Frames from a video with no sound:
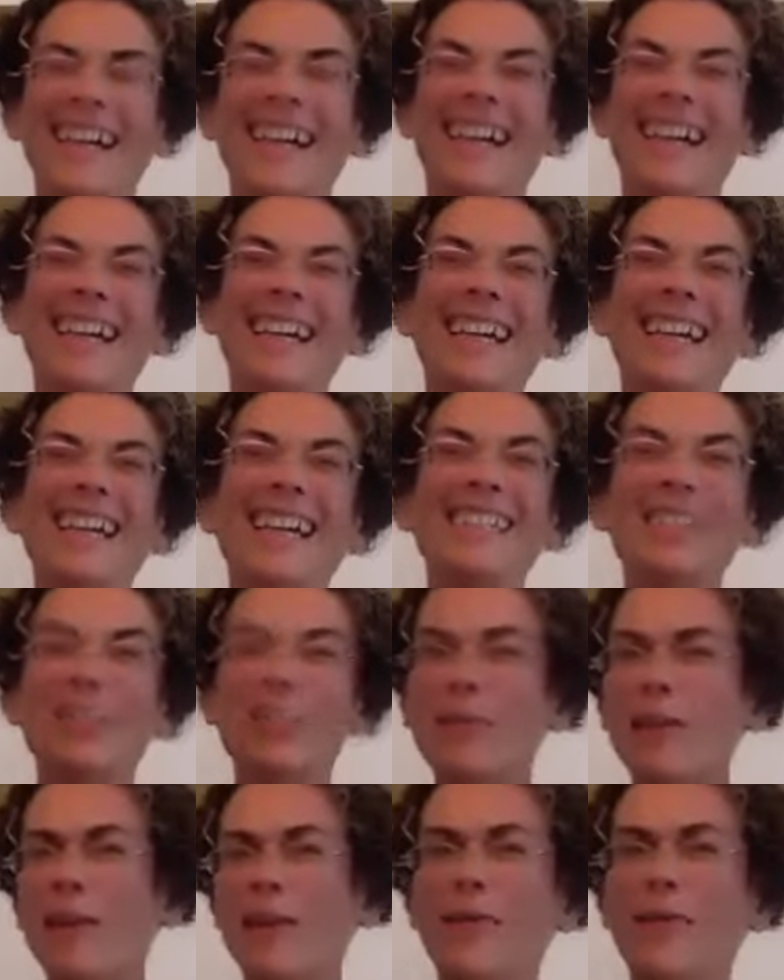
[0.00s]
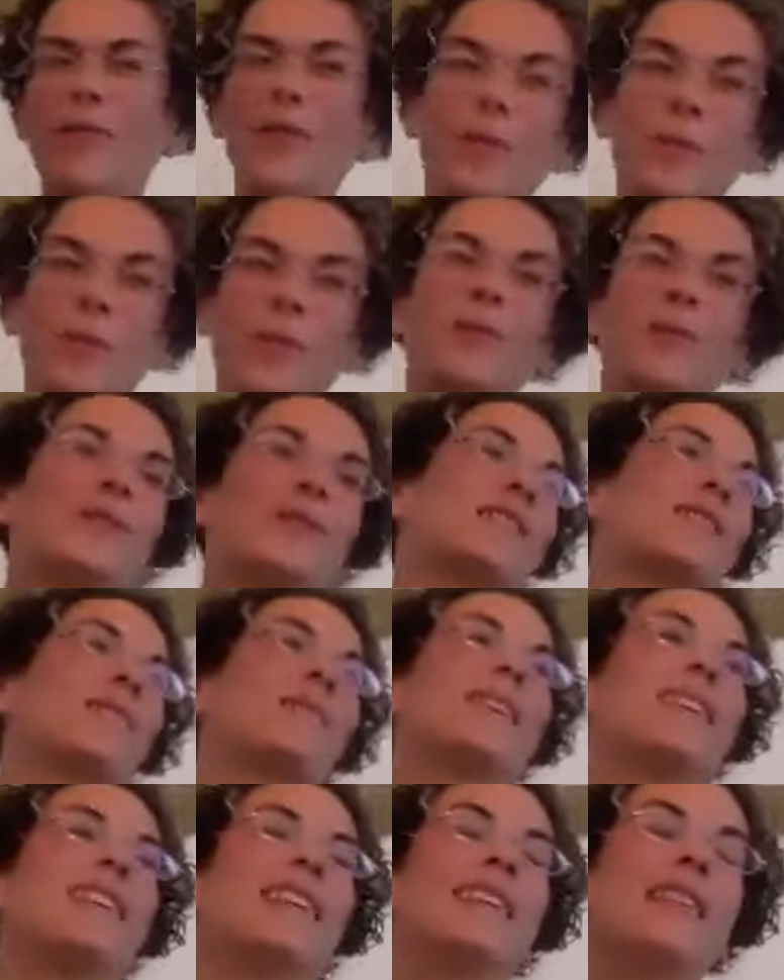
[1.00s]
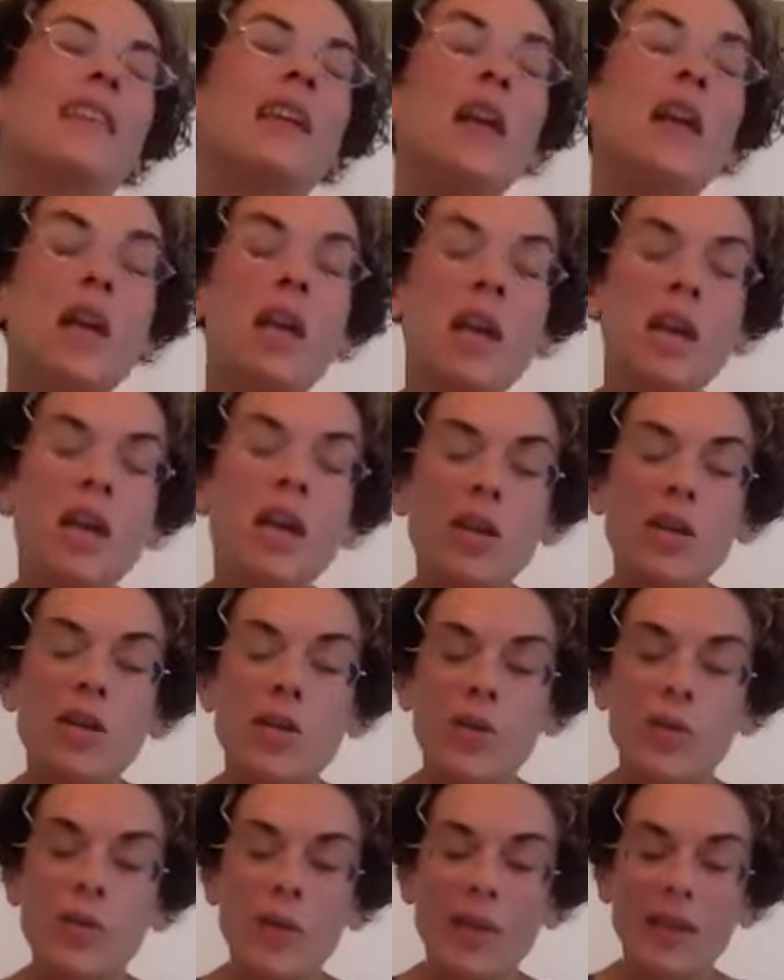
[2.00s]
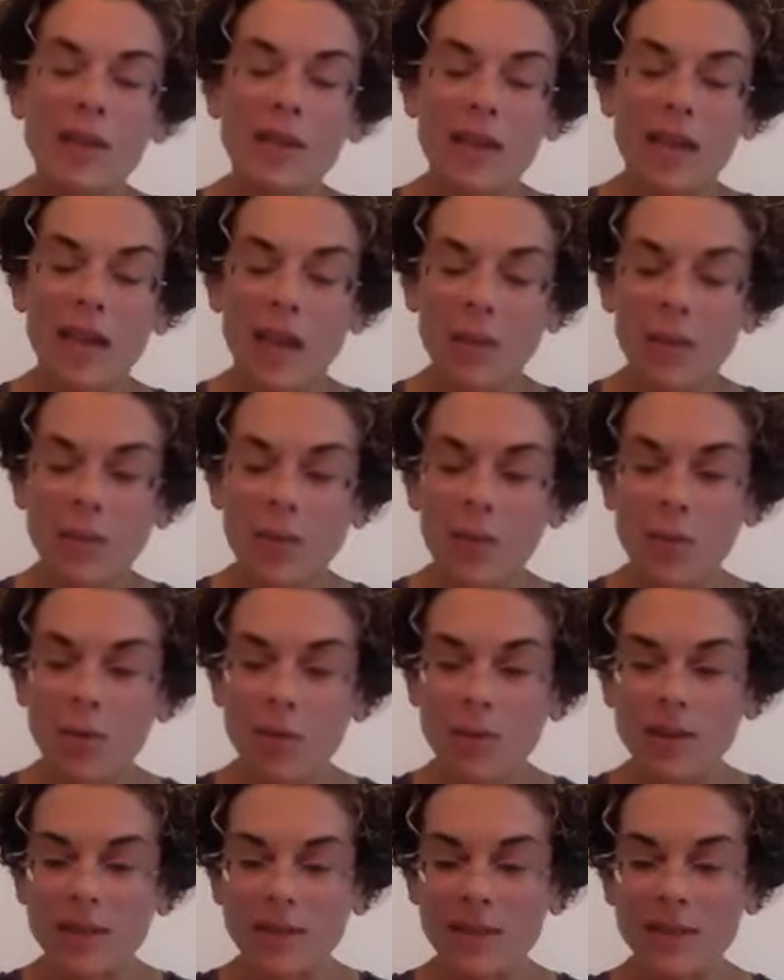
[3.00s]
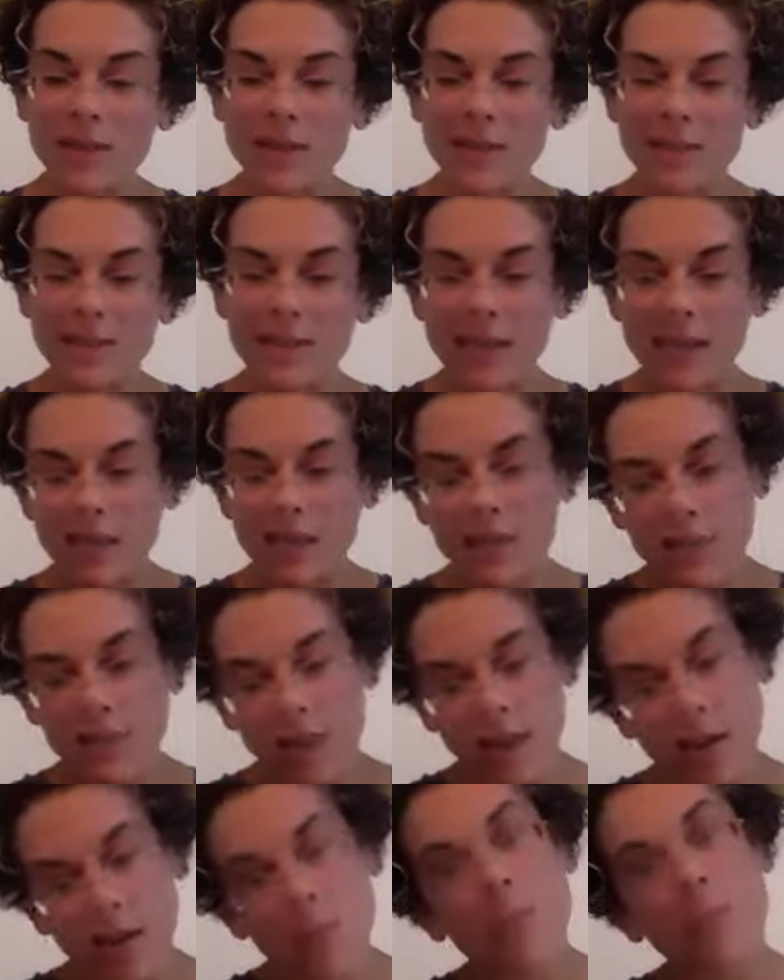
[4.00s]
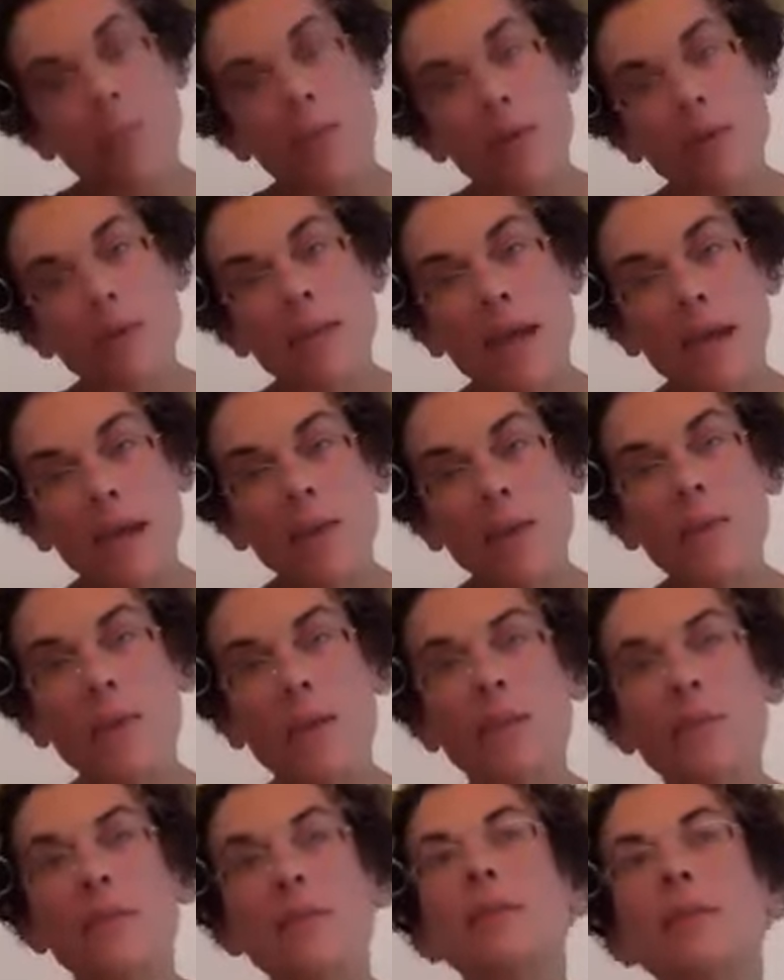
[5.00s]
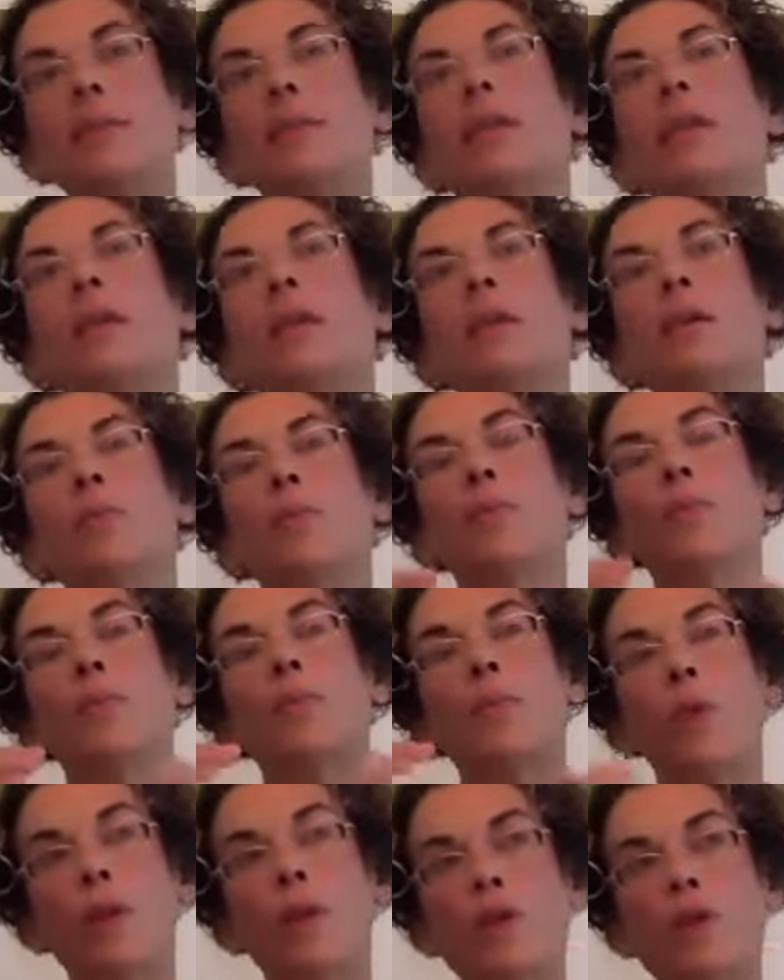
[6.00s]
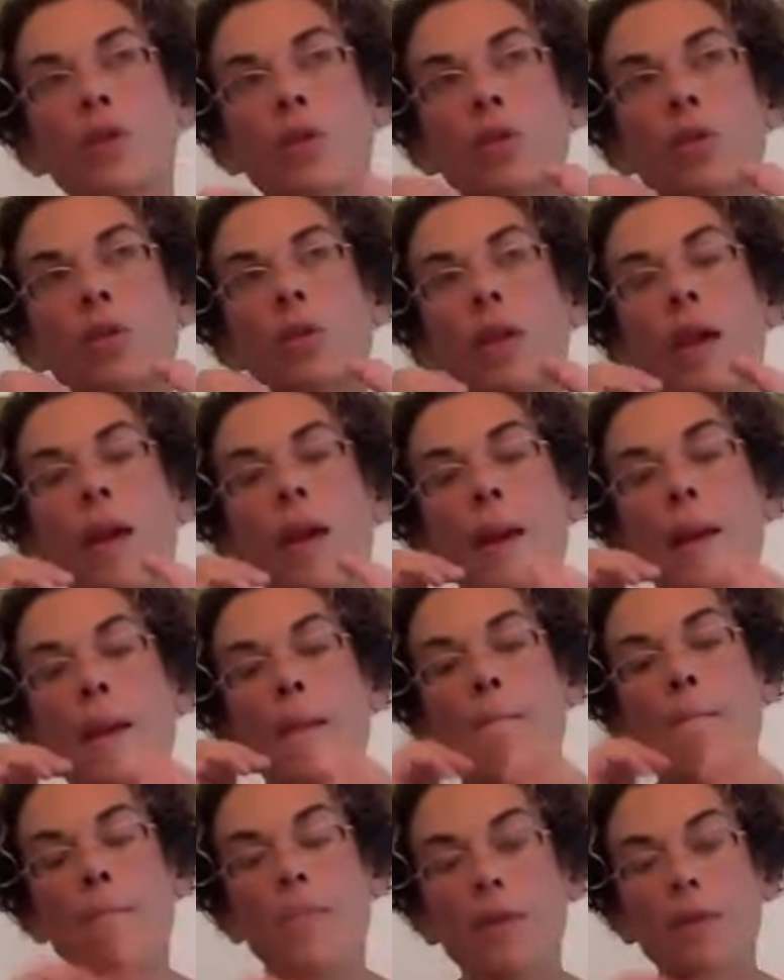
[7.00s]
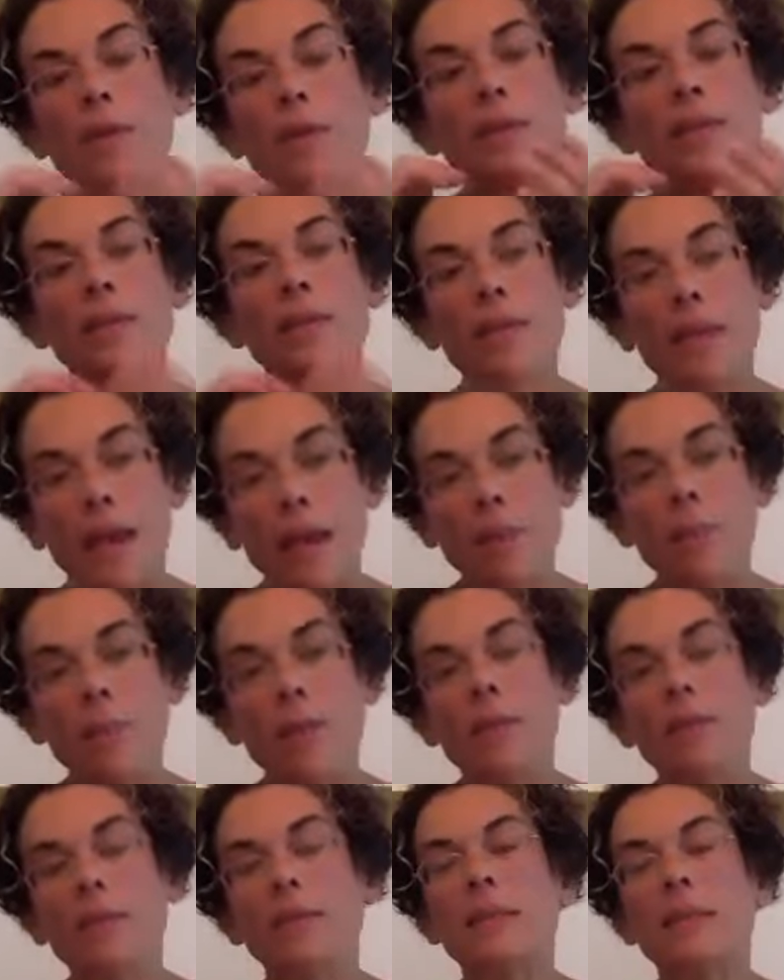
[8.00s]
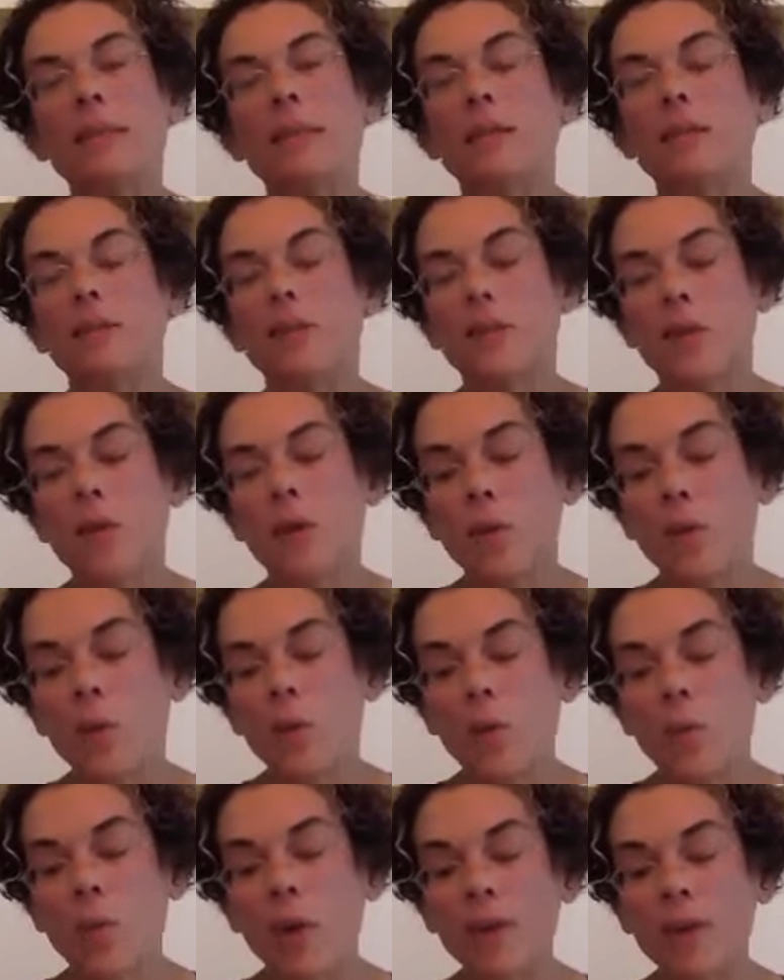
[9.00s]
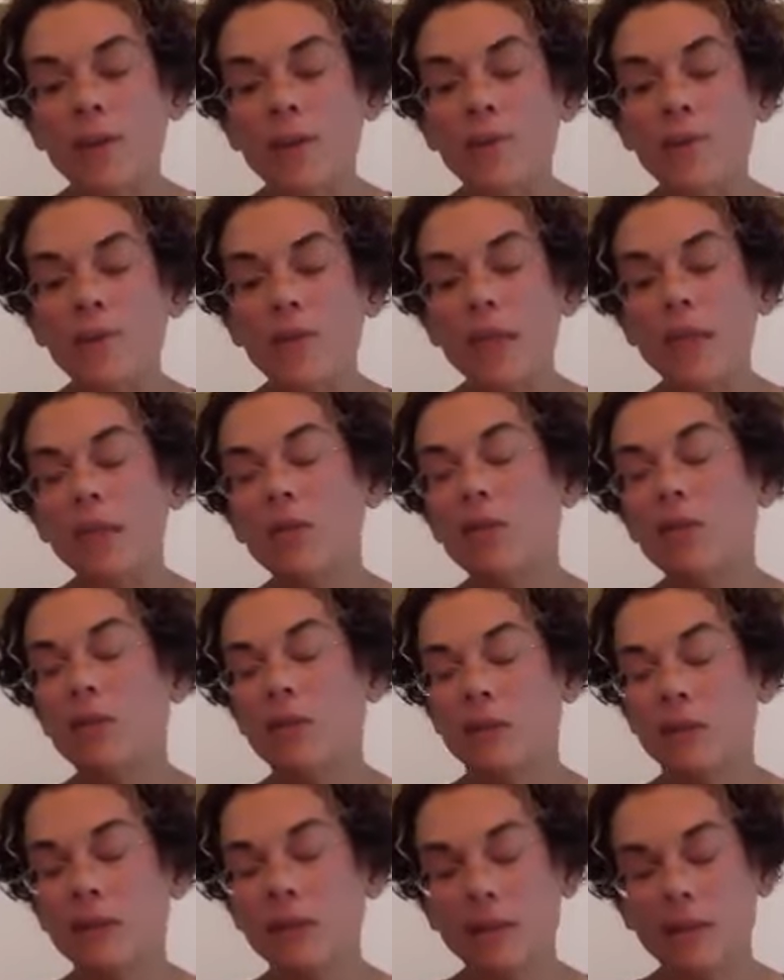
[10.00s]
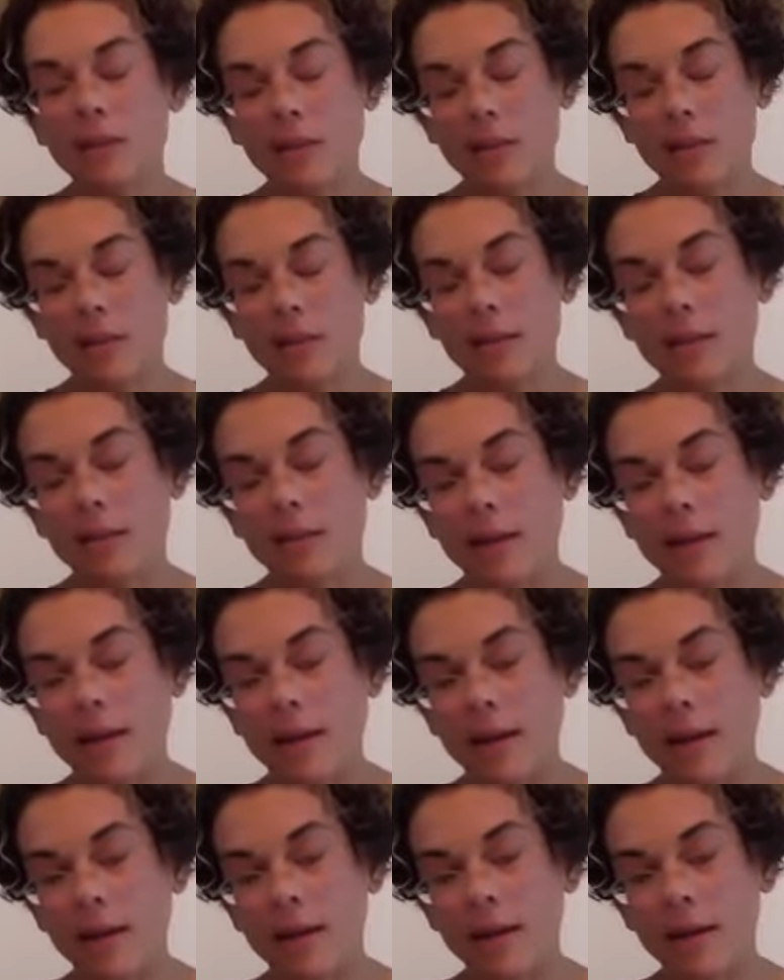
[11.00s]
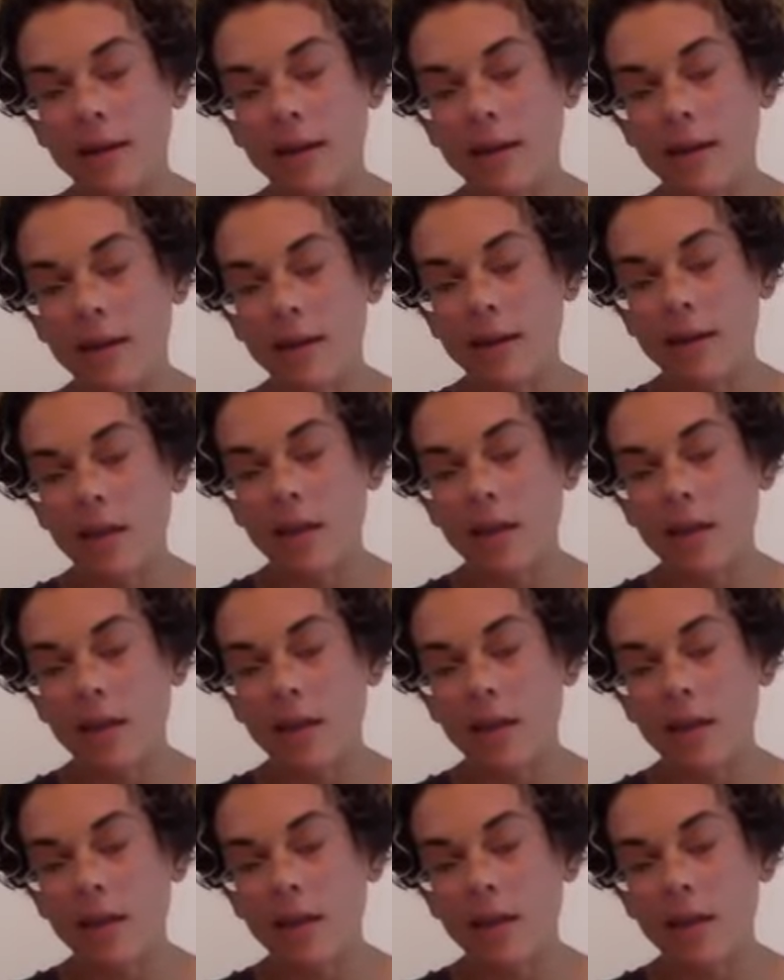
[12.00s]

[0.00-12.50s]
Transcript: Is there like a full moon or something? And, you know, what came through was just this idea of like diamonds, like pressure builds diamonds. And so what feels like